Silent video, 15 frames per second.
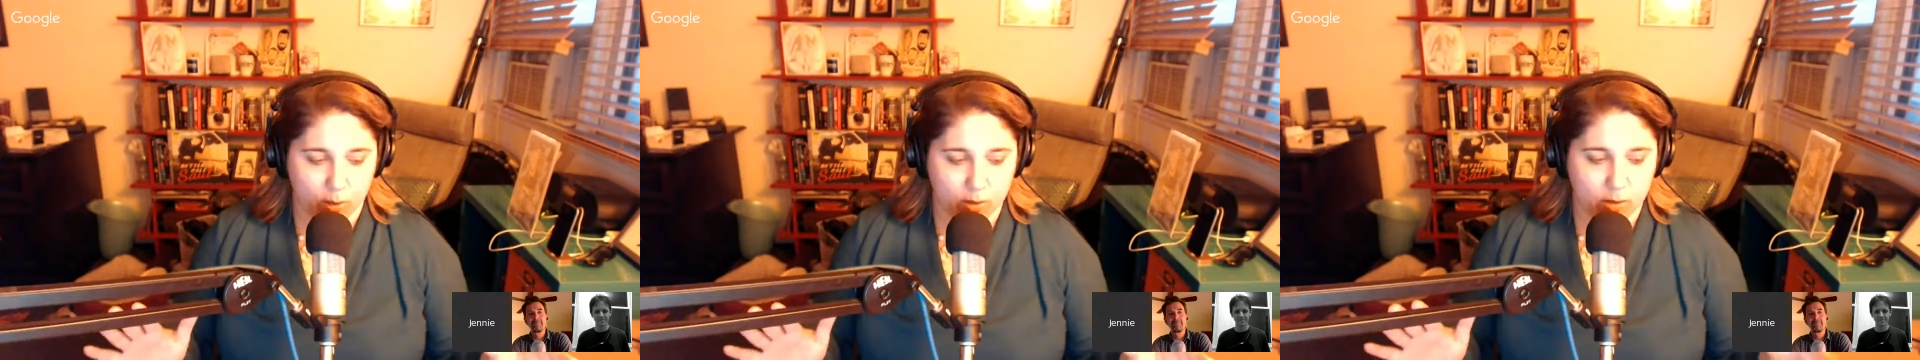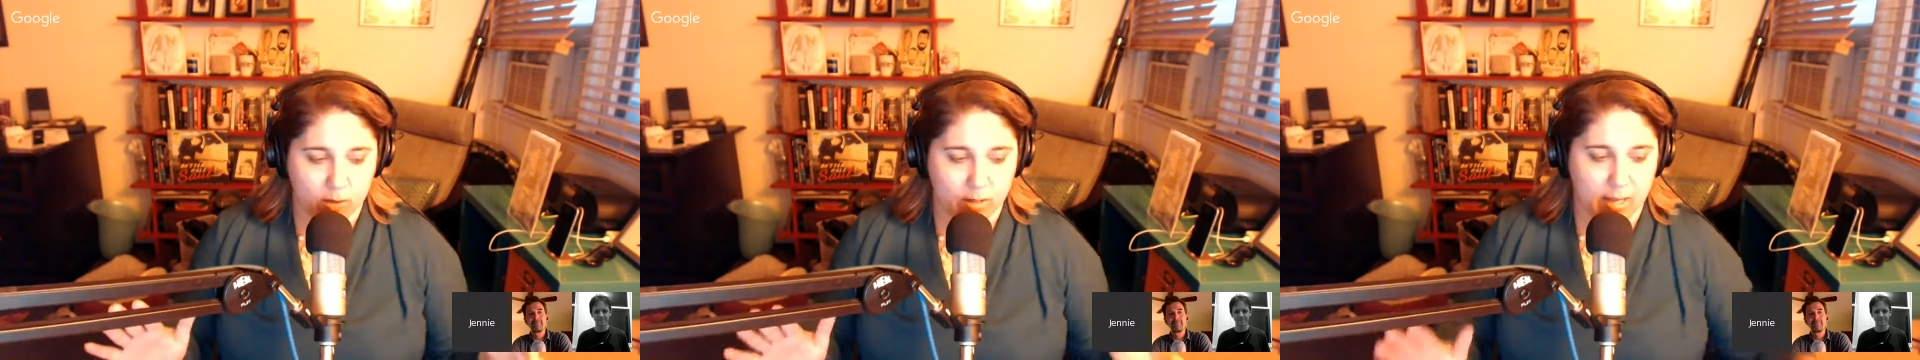
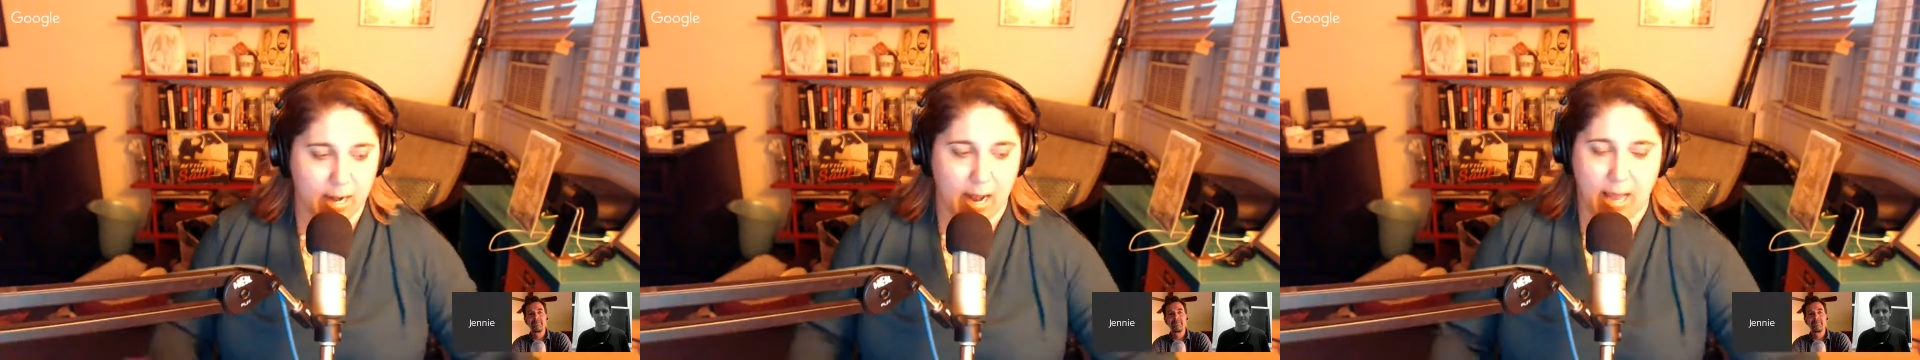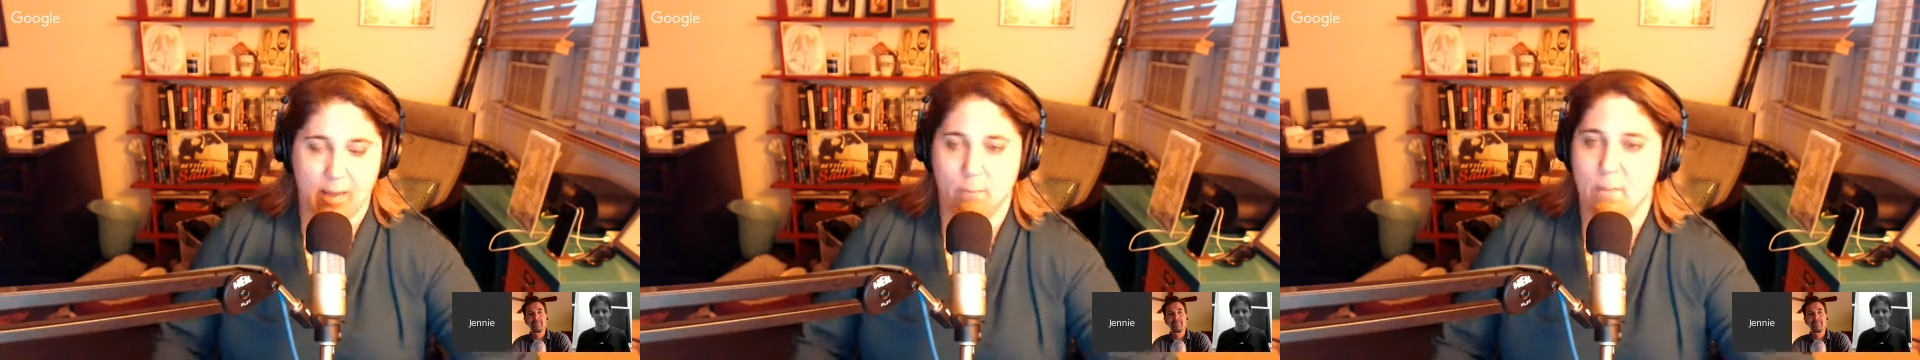so that
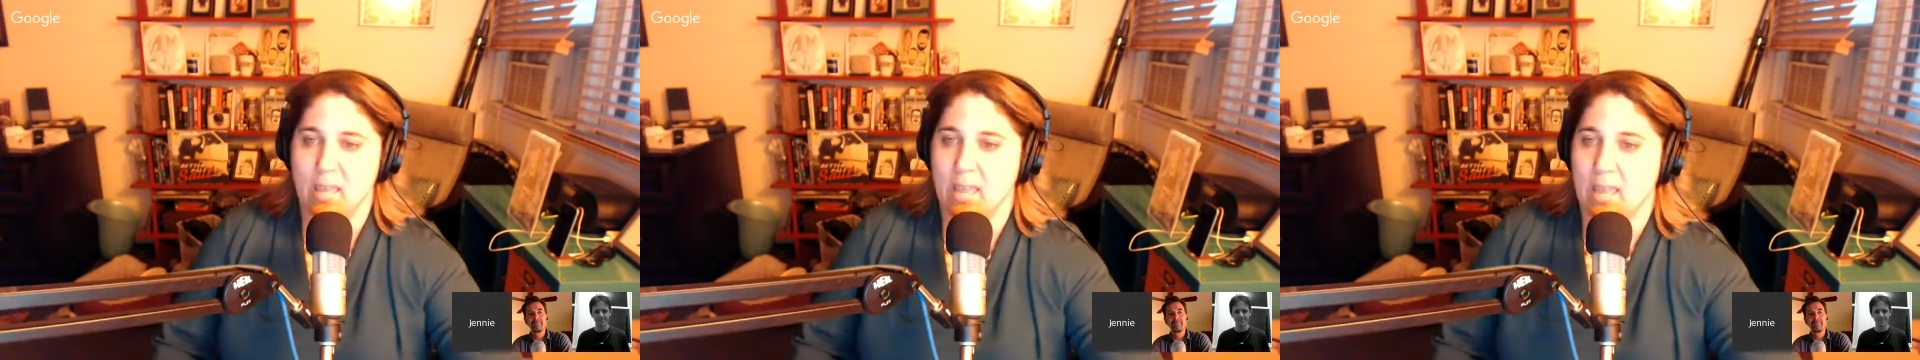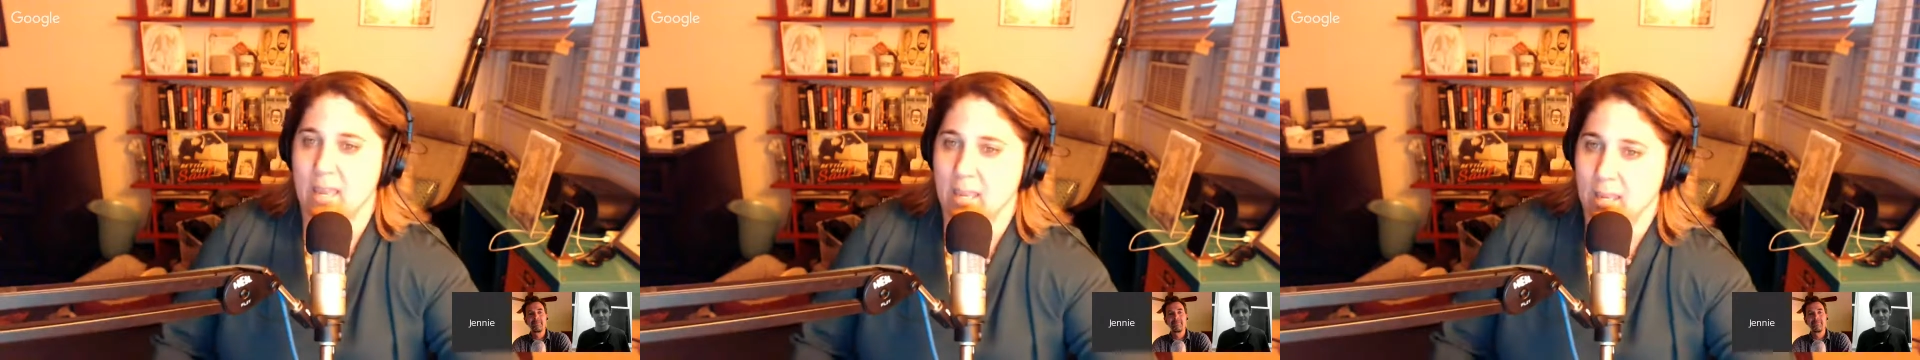I
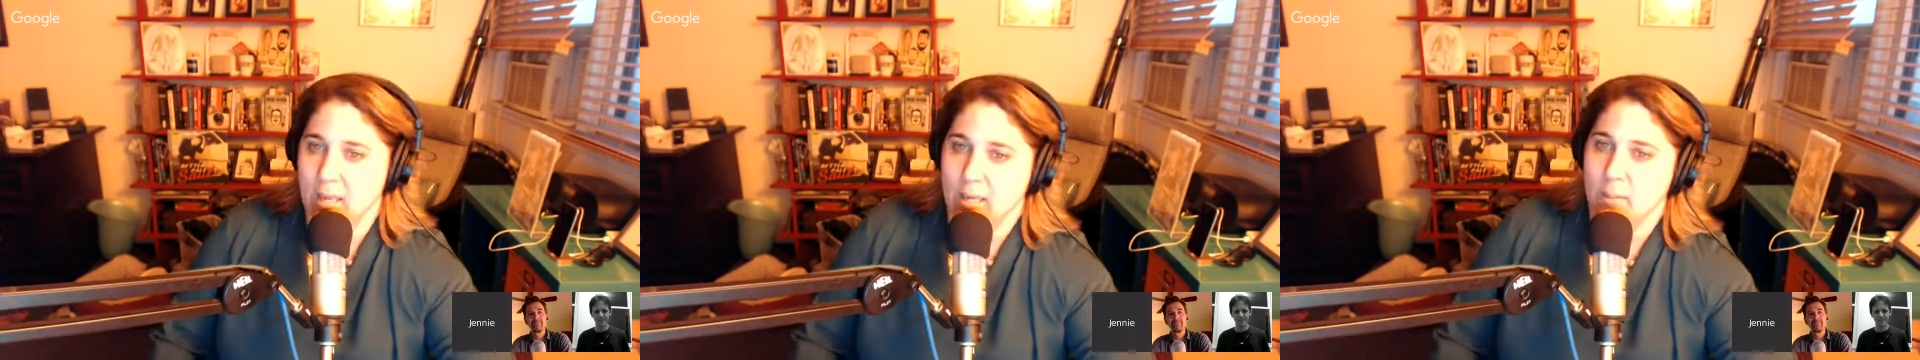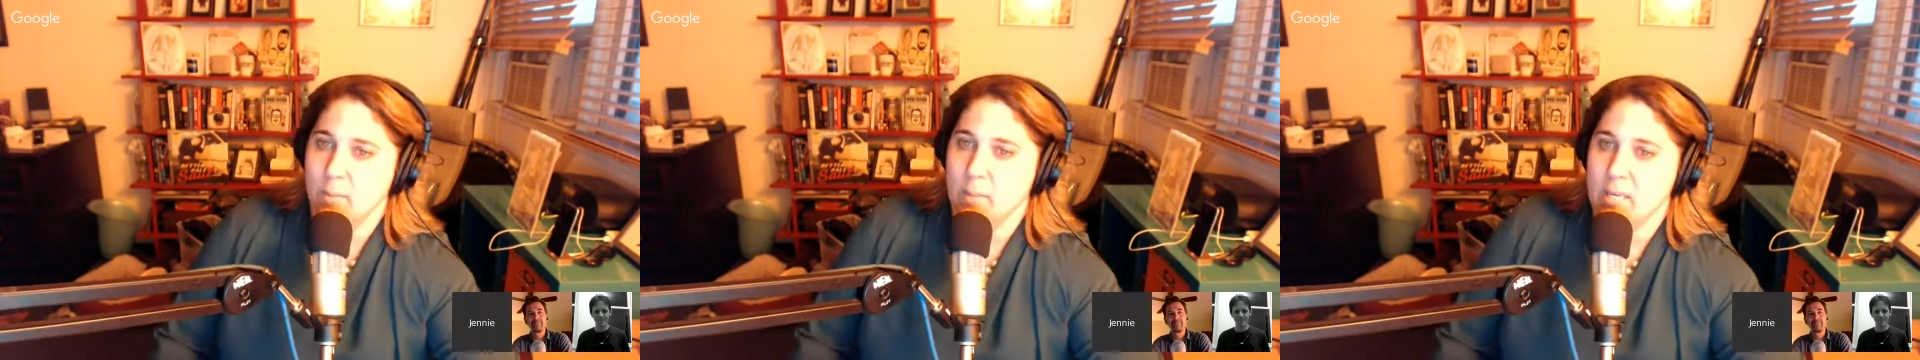may
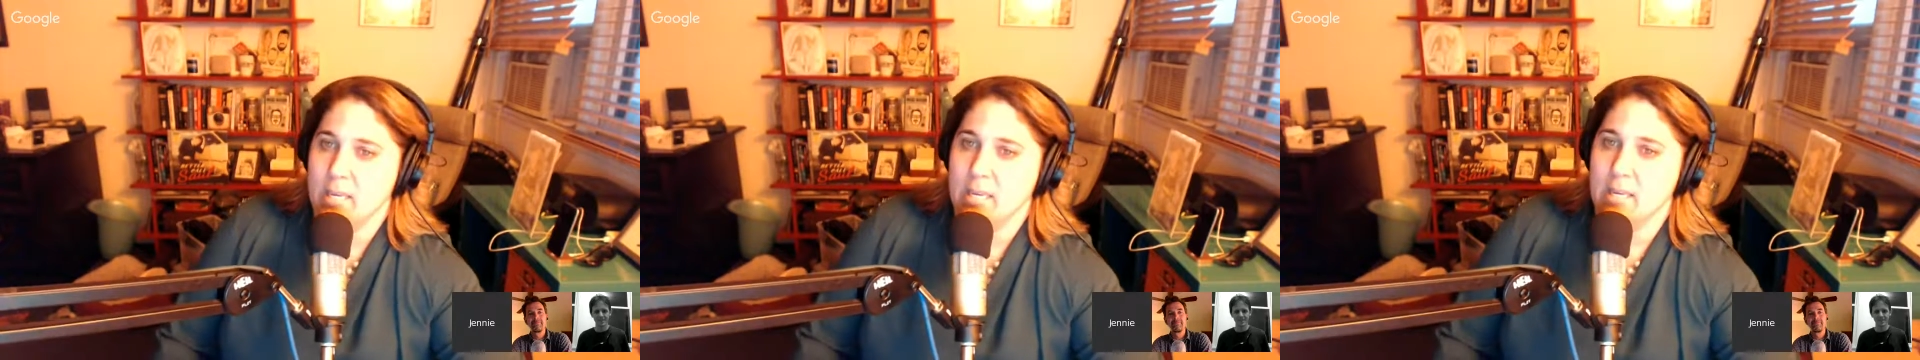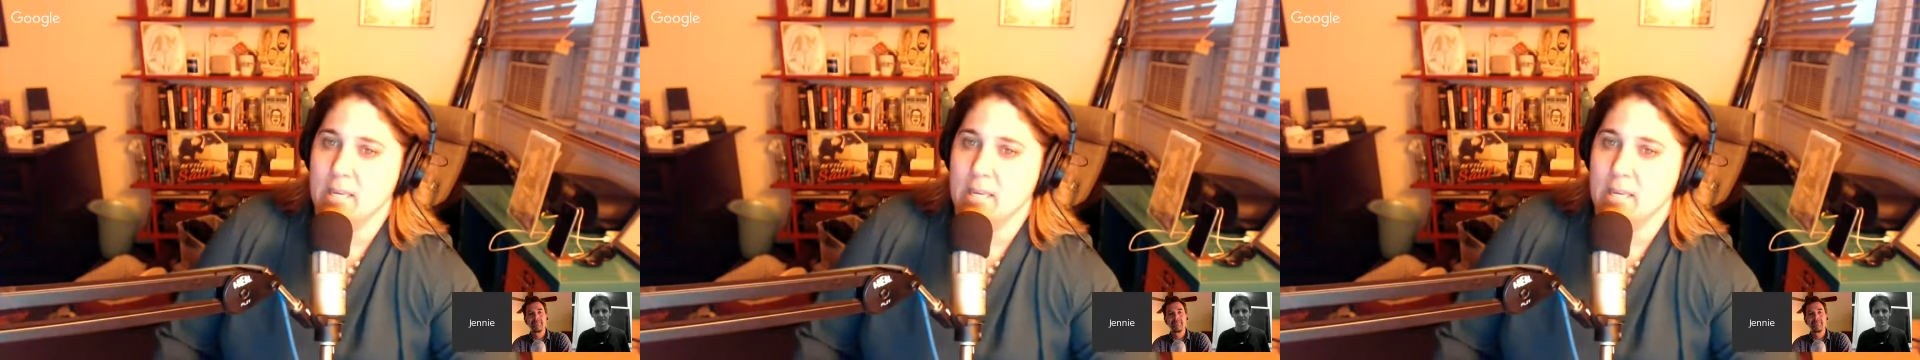be